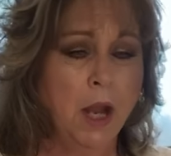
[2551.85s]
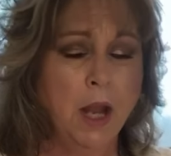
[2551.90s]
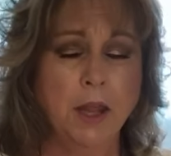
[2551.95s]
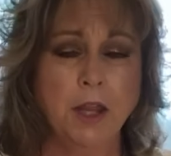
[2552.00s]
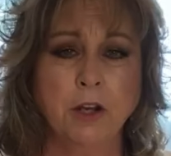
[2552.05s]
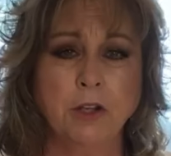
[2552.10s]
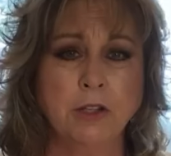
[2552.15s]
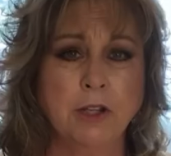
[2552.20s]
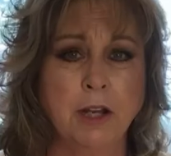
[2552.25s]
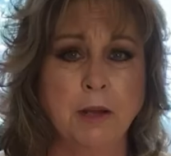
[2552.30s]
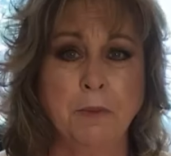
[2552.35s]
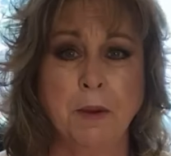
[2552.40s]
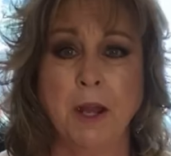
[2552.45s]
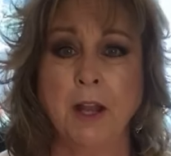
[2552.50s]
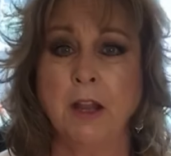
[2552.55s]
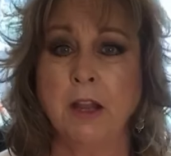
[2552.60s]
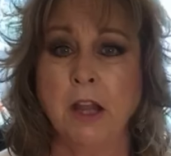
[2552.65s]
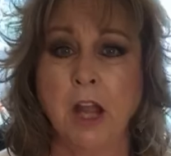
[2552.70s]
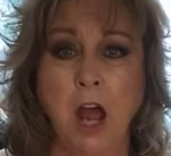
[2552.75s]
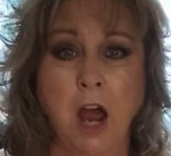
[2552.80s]
there's going to be a
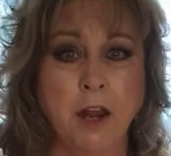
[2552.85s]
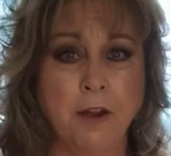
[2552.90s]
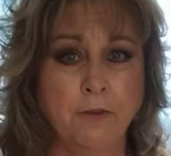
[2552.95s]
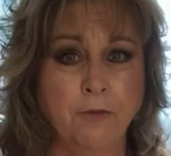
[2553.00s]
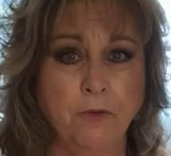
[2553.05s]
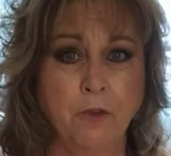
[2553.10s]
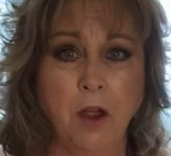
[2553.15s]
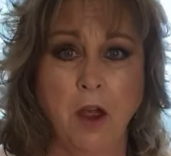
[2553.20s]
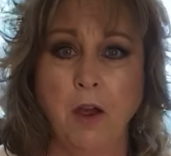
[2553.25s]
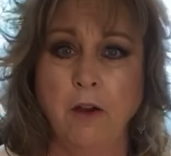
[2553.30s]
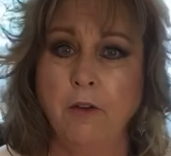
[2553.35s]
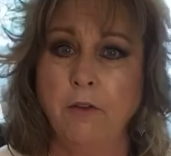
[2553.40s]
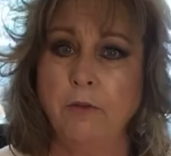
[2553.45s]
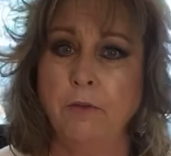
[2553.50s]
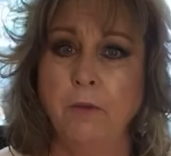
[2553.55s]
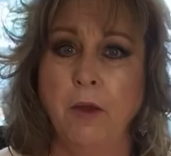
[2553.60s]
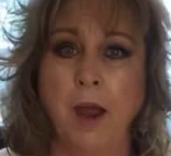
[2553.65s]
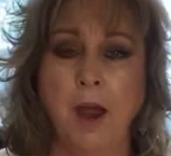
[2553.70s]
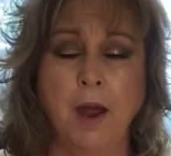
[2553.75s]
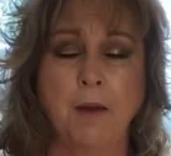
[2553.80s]
lot of,
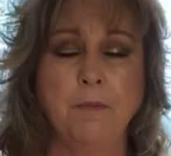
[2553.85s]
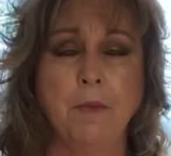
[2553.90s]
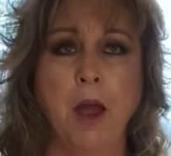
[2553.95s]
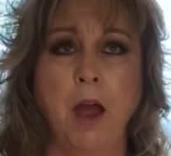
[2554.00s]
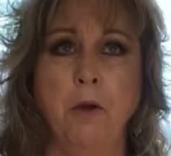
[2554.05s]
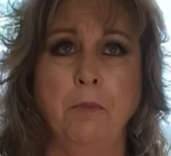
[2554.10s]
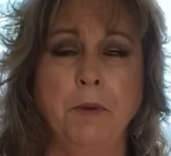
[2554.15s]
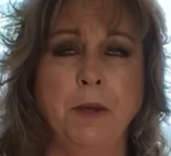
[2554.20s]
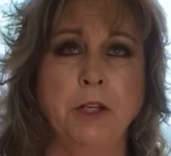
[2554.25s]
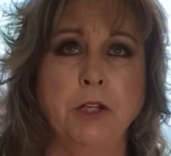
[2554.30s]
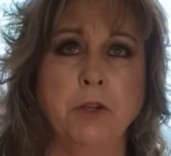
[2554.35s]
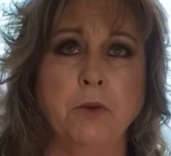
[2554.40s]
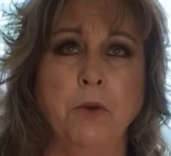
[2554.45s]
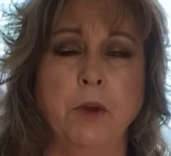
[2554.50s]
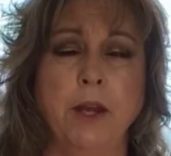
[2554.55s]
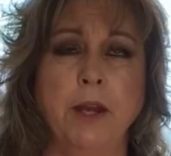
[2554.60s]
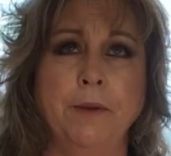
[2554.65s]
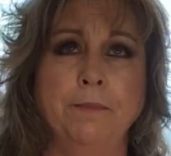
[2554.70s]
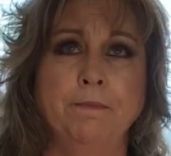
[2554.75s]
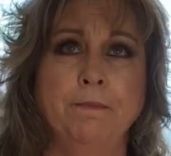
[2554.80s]
I'll be
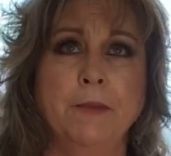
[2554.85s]
doing